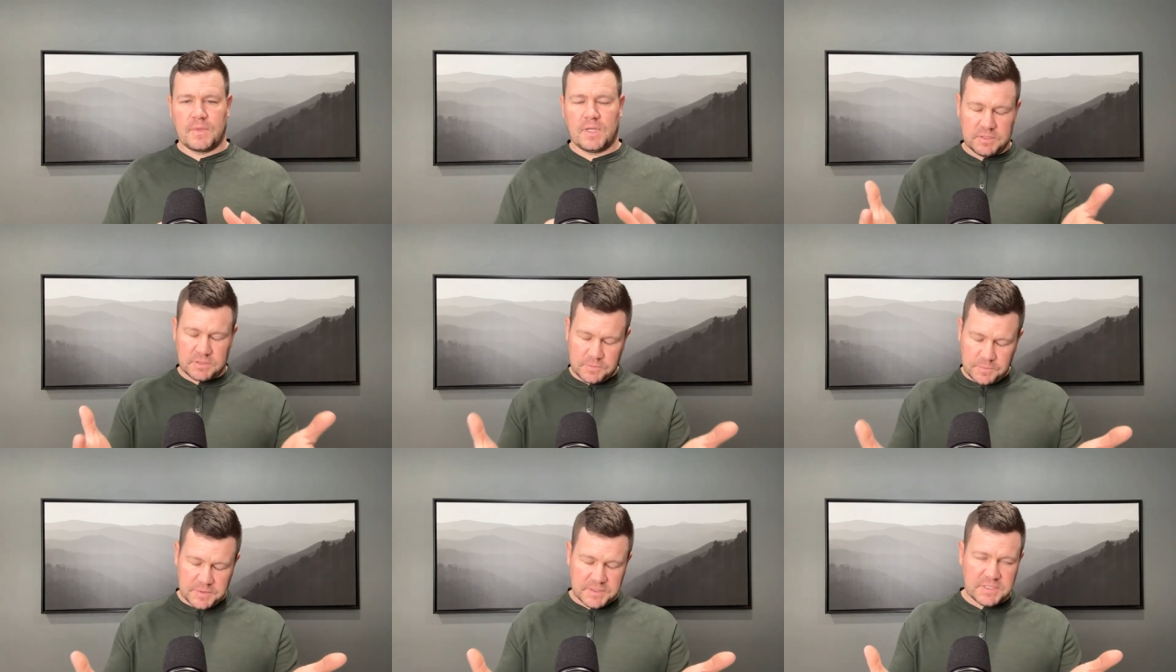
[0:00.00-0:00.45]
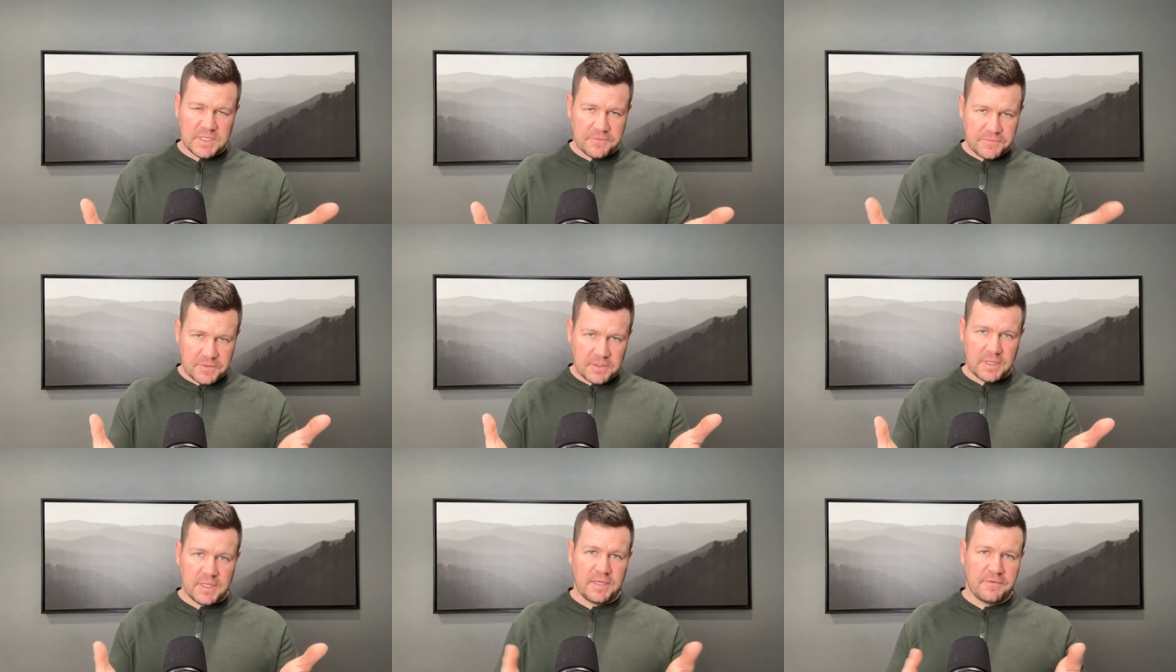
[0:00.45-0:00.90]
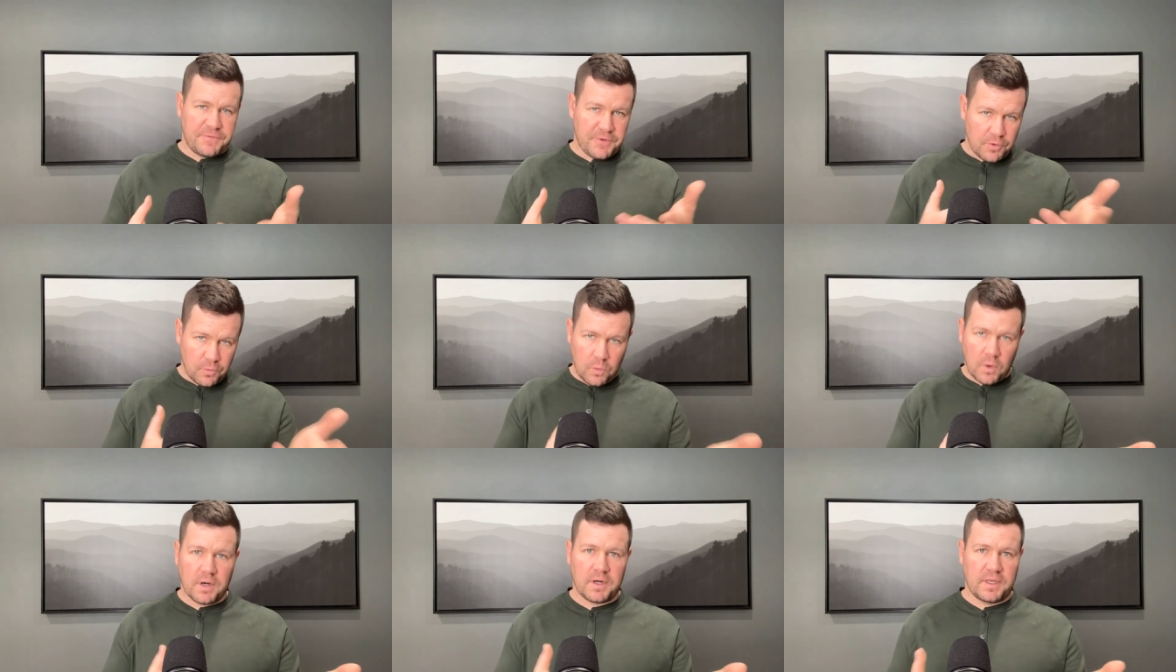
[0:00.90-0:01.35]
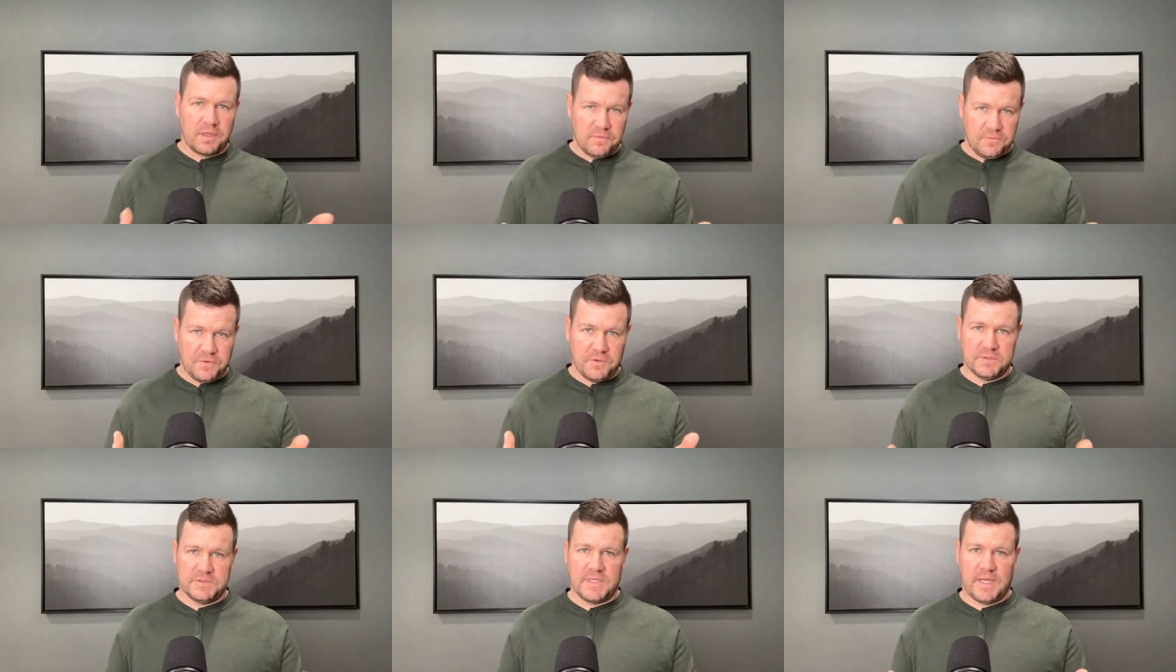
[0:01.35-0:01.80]
specifically if you're working
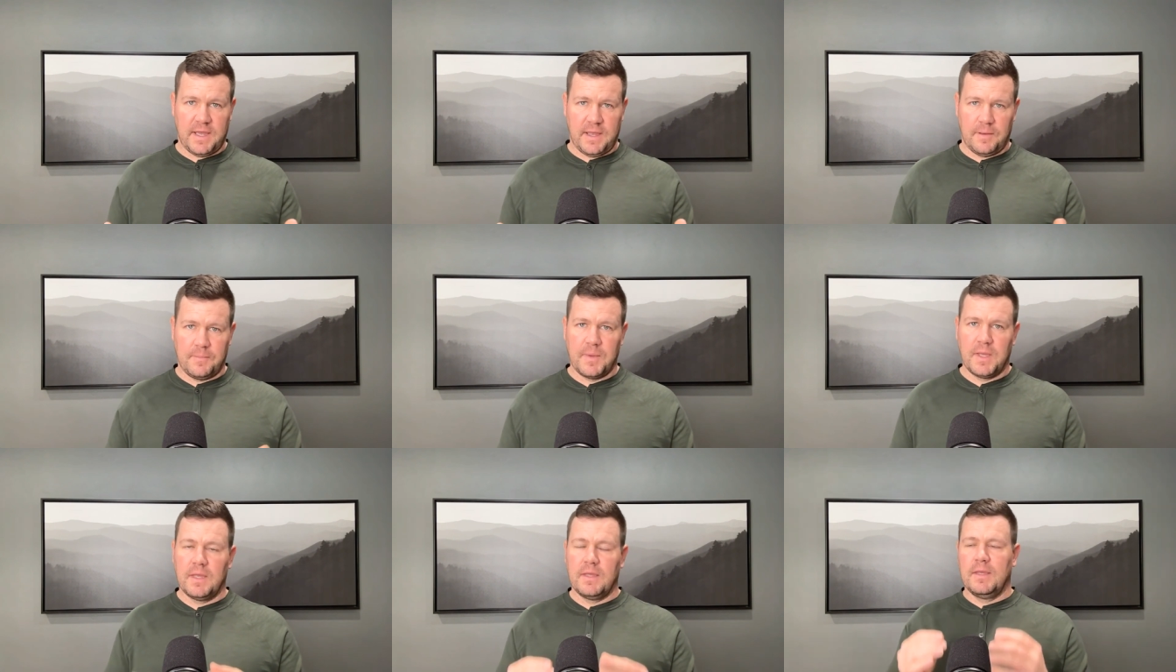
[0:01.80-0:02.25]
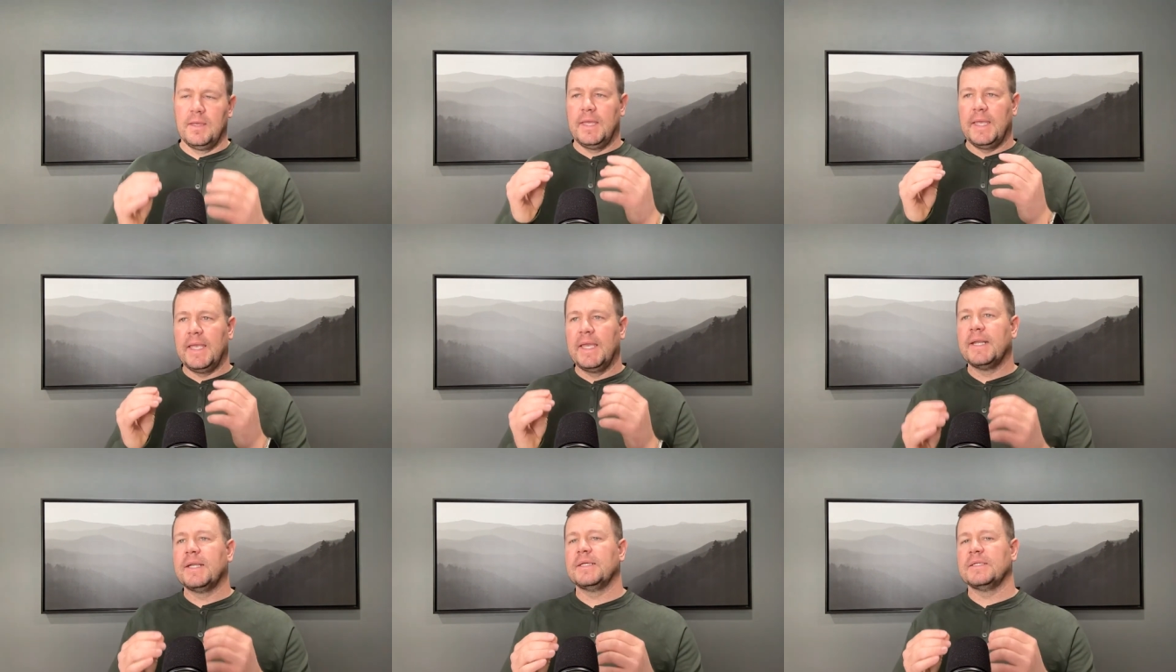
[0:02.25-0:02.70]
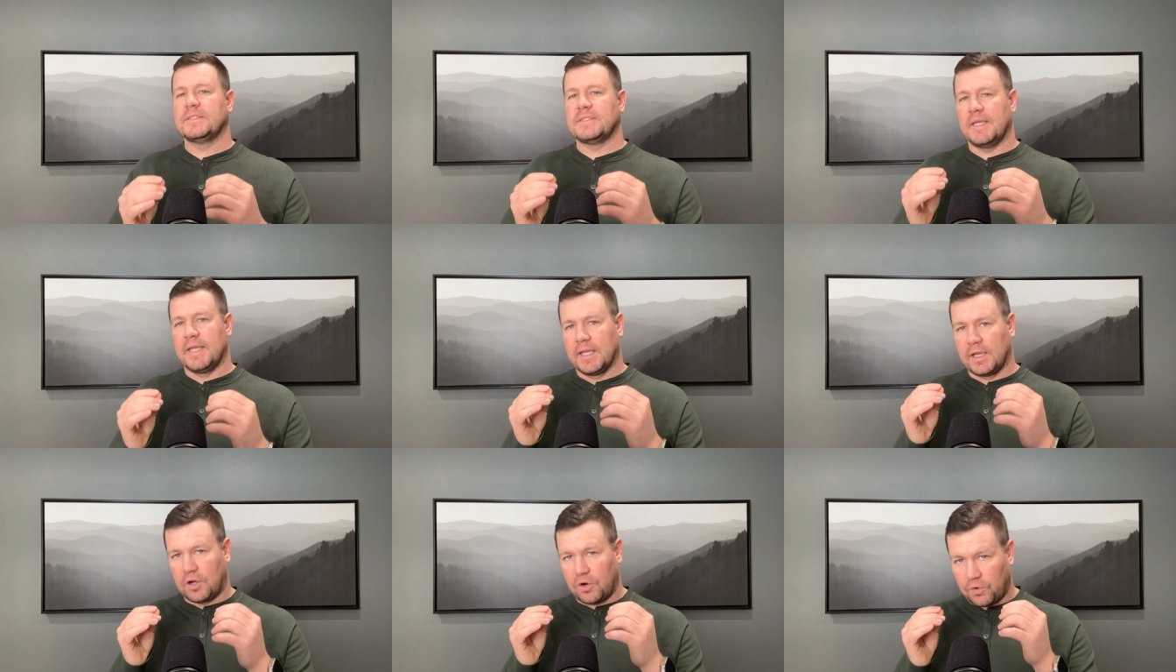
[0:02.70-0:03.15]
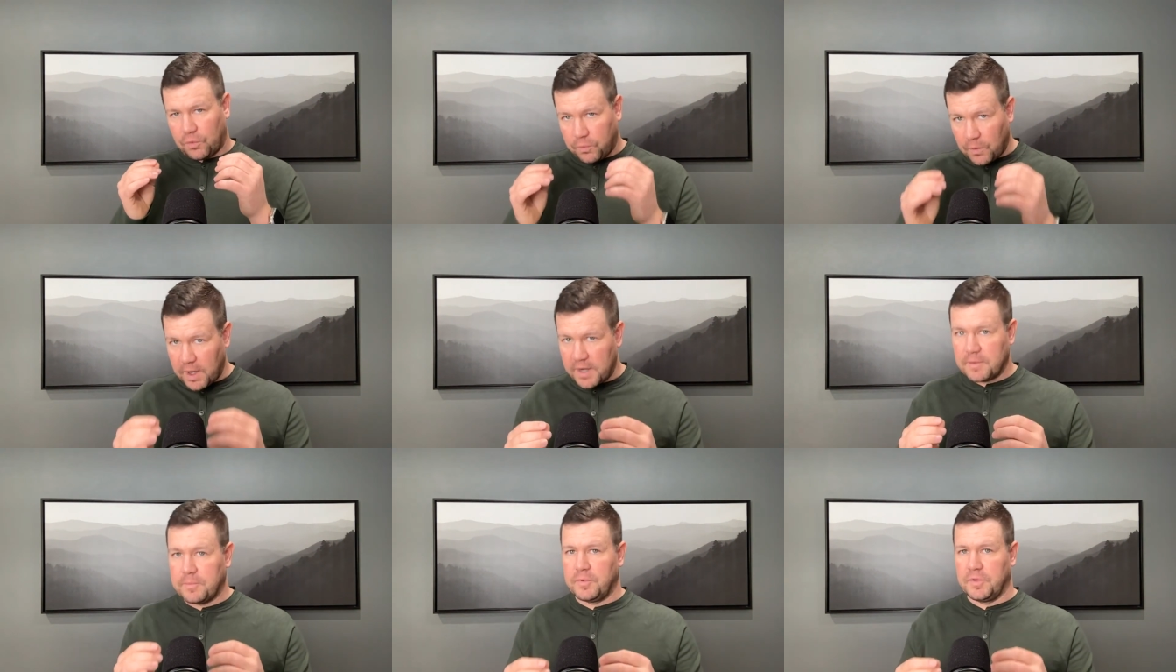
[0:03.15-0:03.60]
full time, it is
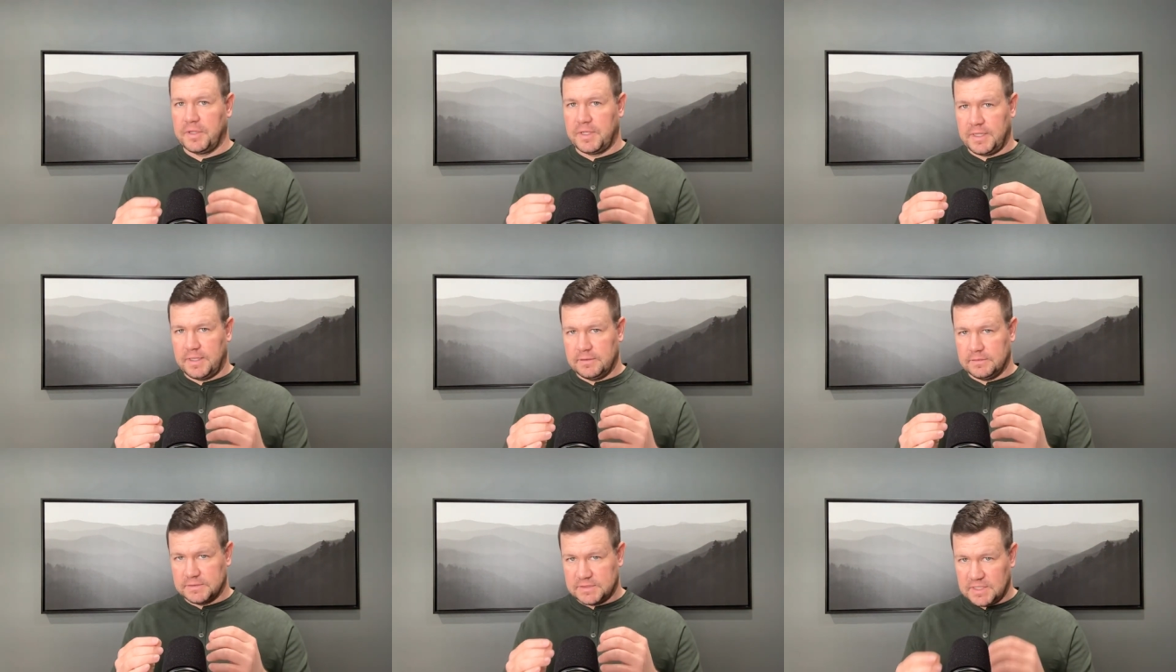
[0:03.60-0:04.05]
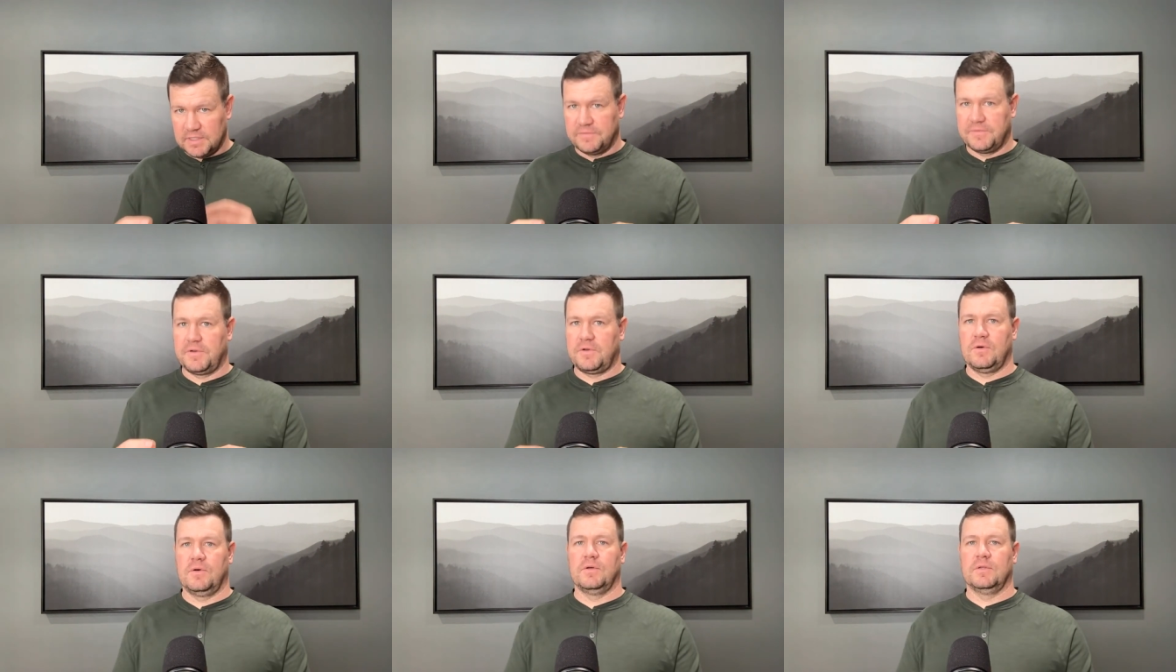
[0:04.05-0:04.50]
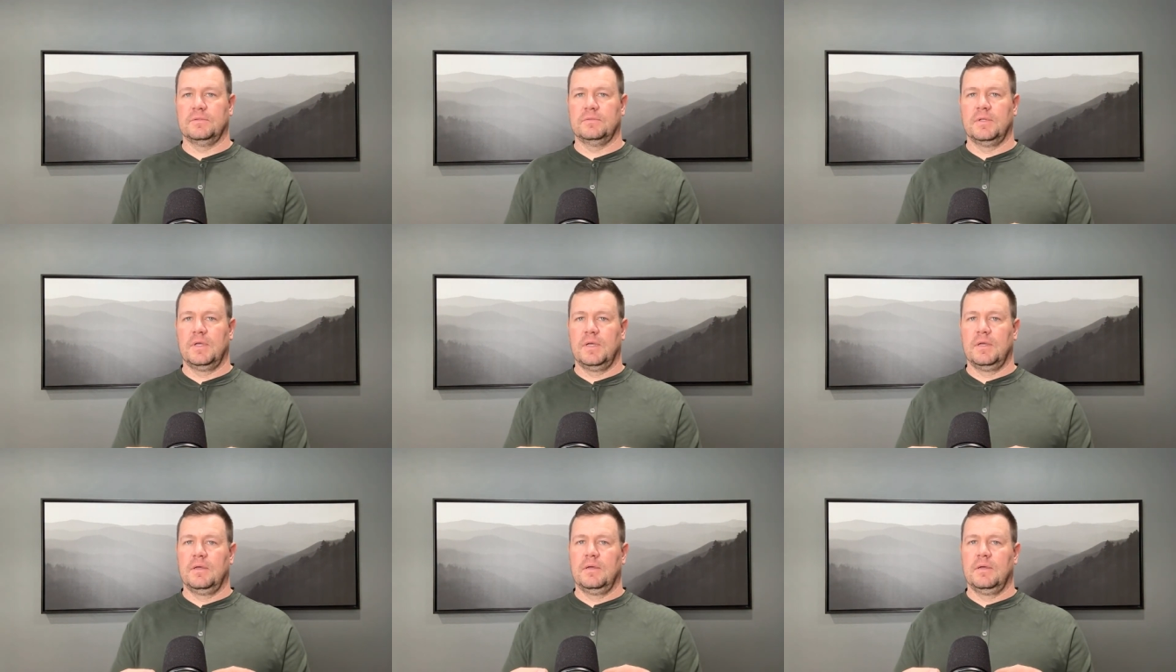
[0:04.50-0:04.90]
incredibly difficult